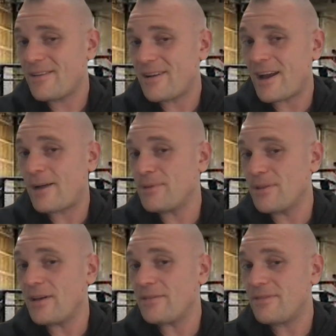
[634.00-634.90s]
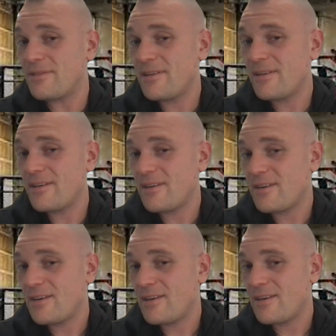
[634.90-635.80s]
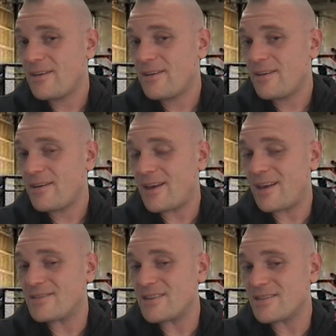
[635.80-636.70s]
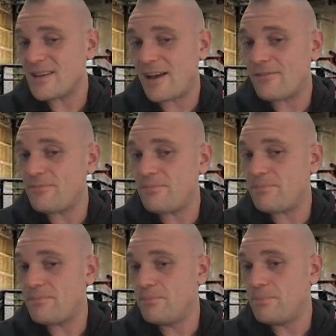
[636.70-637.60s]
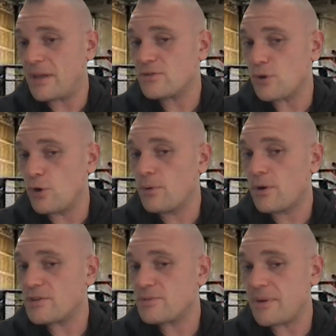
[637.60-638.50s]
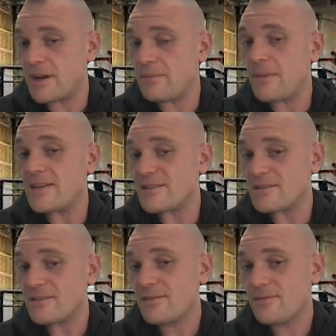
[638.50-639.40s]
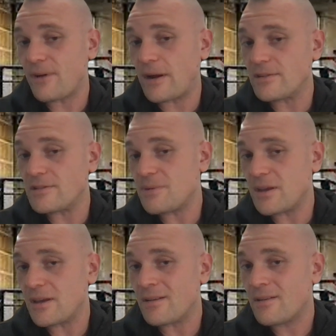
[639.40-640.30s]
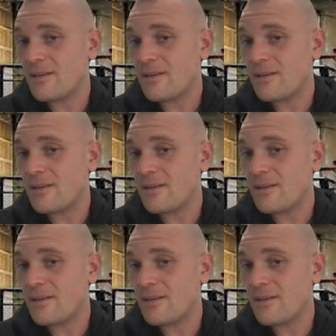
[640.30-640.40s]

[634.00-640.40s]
a happy life. And since I've been sober, it's been amazing, frankly speaking.